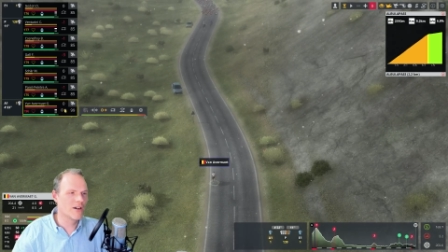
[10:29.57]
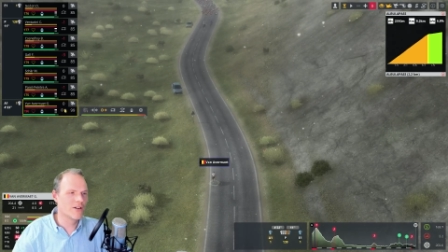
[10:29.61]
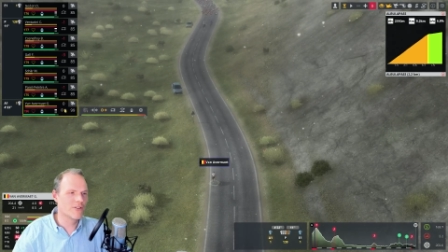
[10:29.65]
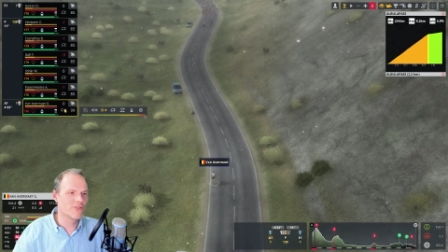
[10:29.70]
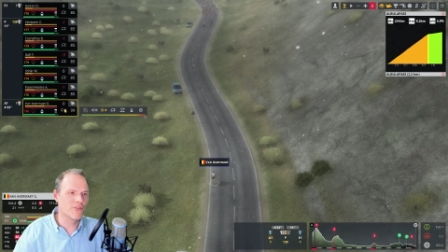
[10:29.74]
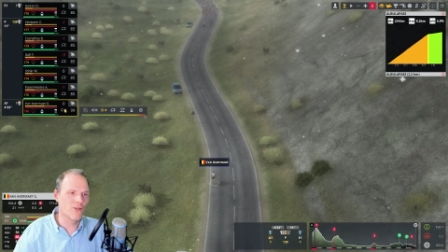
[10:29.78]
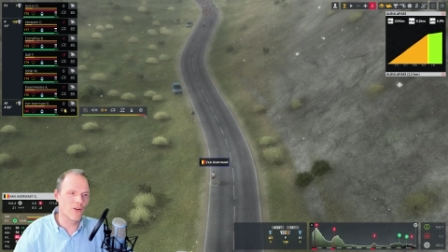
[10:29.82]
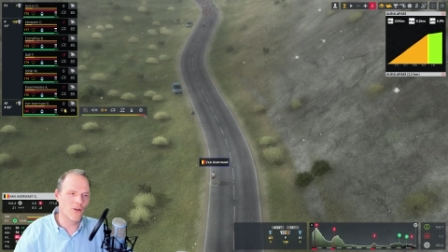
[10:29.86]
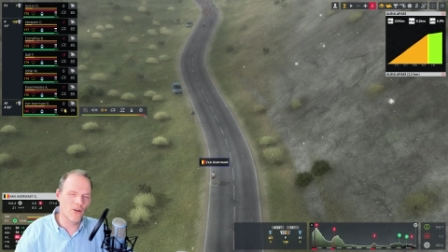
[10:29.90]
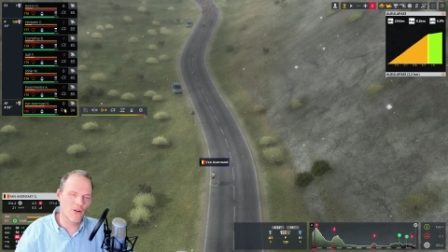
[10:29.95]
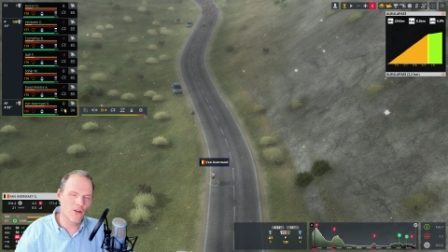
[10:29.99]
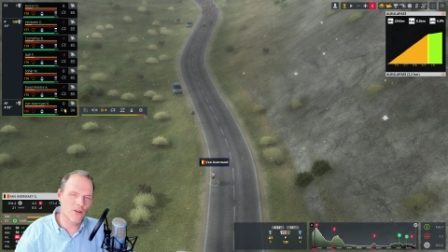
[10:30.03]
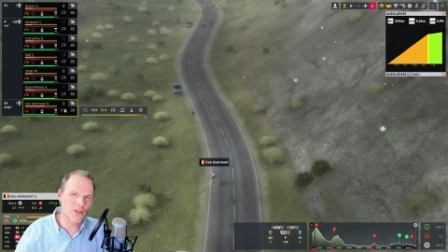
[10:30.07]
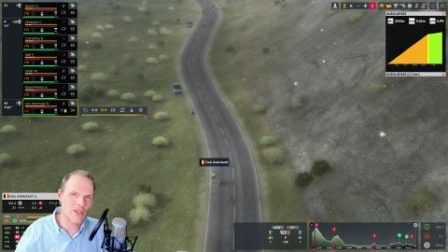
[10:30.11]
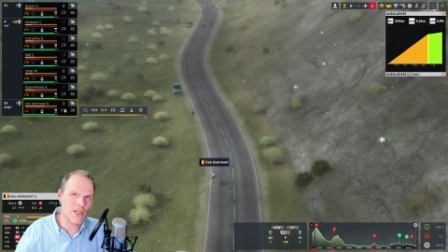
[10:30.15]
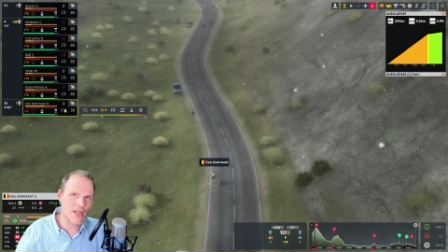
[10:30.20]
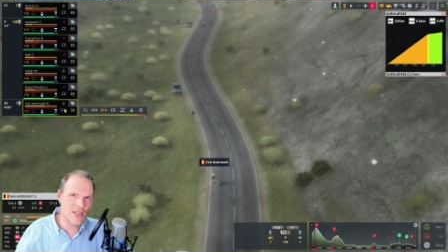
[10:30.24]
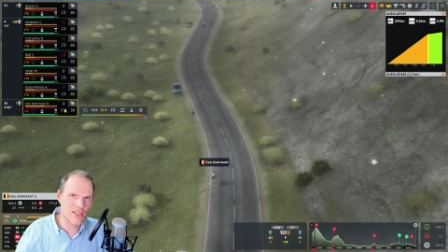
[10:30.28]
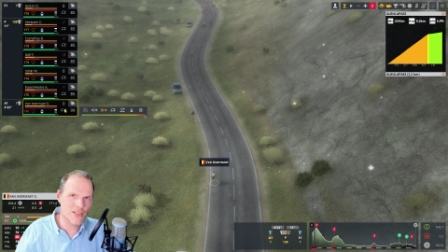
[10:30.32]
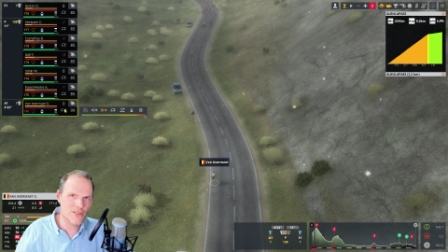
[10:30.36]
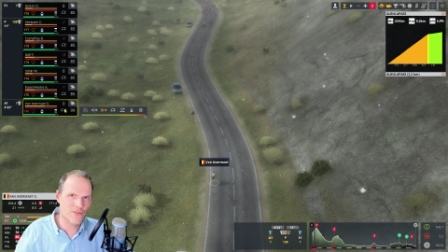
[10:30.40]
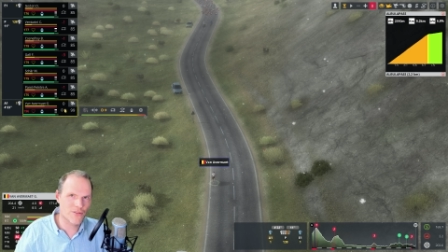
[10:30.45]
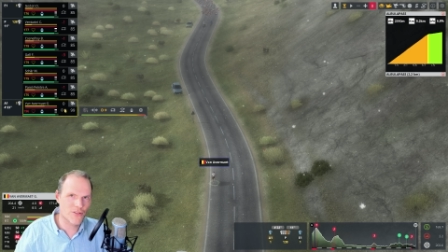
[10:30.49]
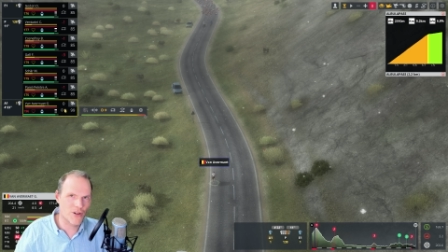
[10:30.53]
for all
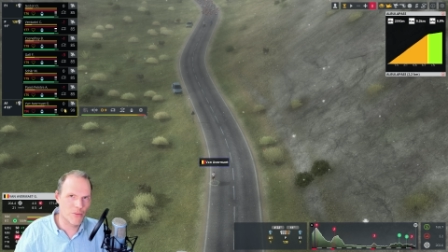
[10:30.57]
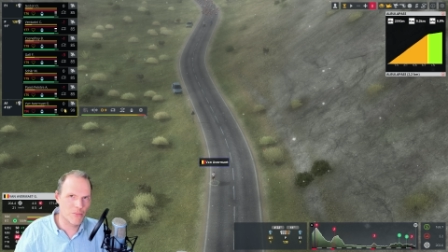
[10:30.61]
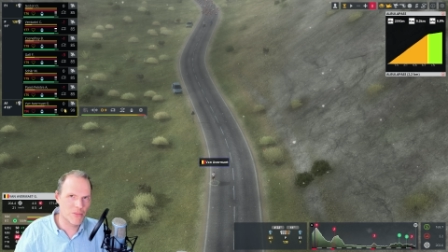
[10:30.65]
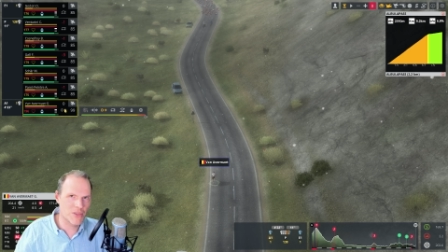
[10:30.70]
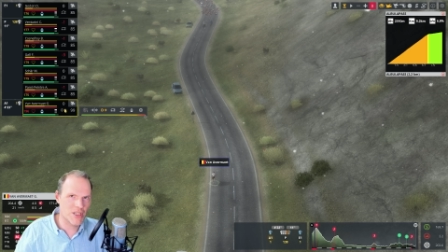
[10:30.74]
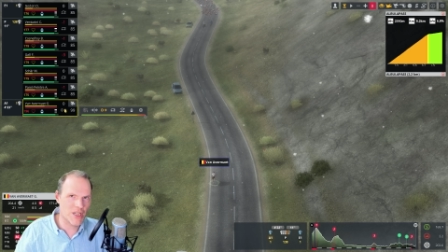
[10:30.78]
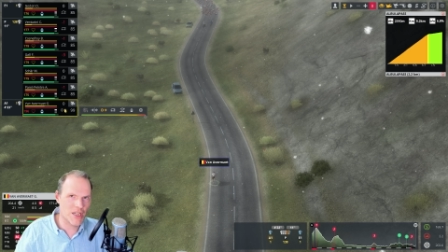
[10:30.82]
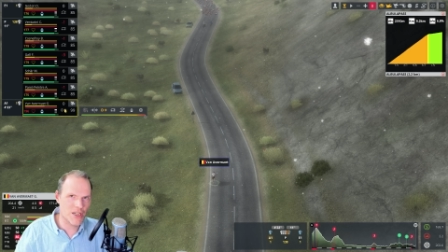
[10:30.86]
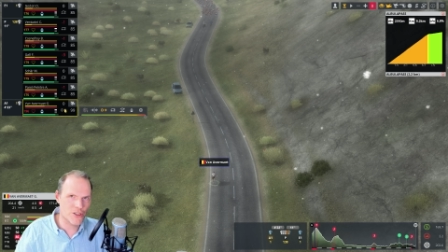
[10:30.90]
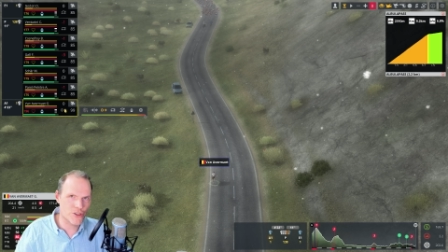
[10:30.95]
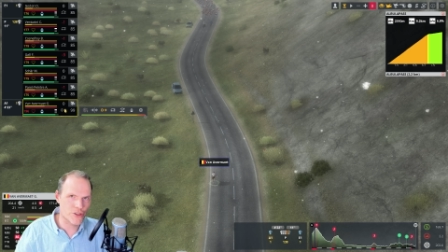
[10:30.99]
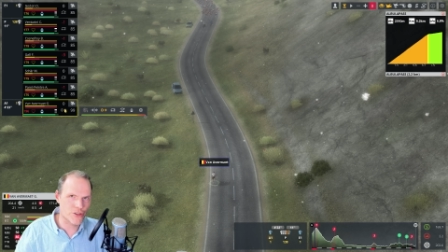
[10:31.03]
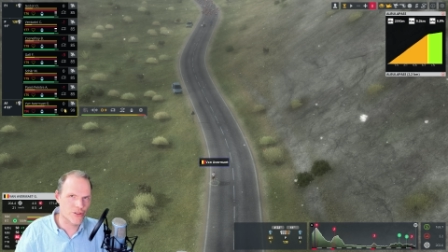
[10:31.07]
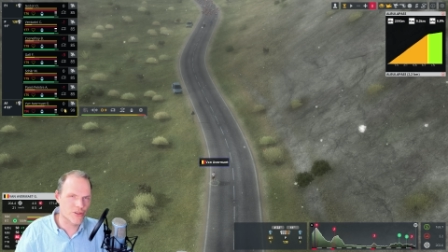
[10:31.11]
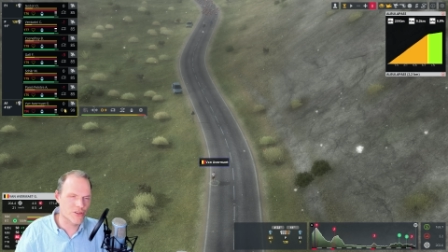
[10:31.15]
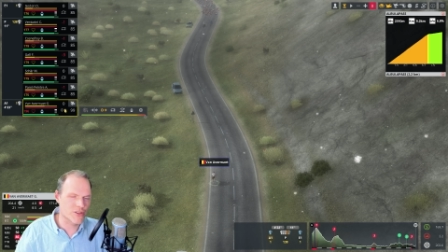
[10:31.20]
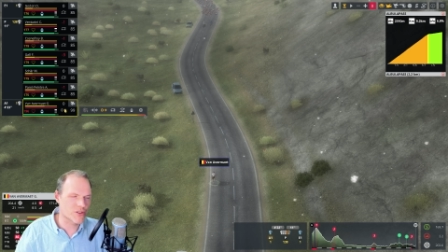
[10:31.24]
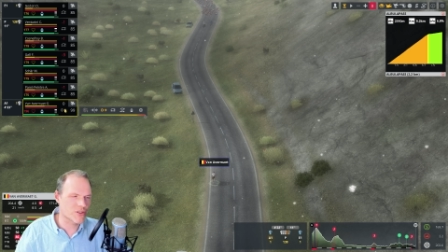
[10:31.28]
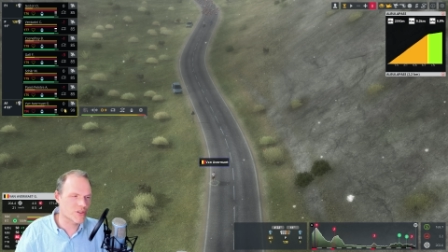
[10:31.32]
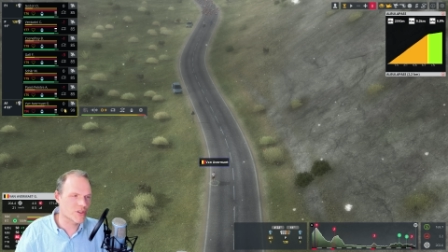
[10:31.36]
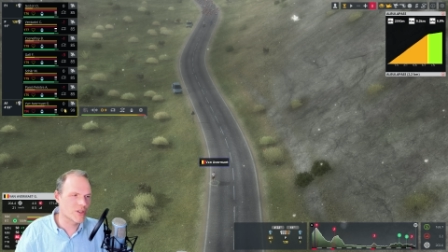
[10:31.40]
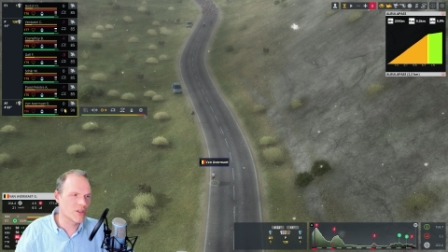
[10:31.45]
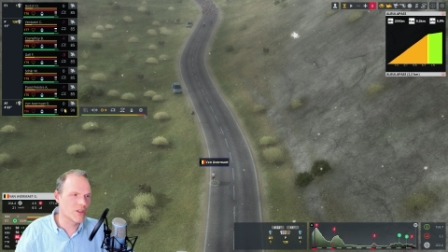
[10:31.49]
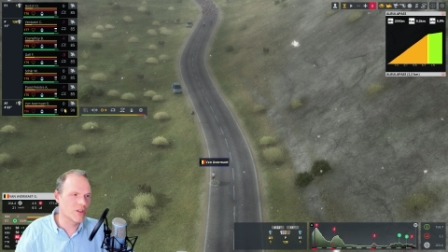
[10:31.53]
kinds of
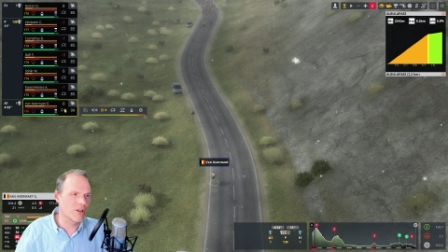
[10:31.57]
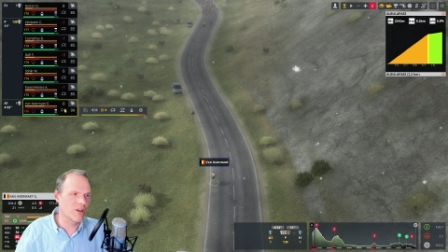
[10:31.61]
combinations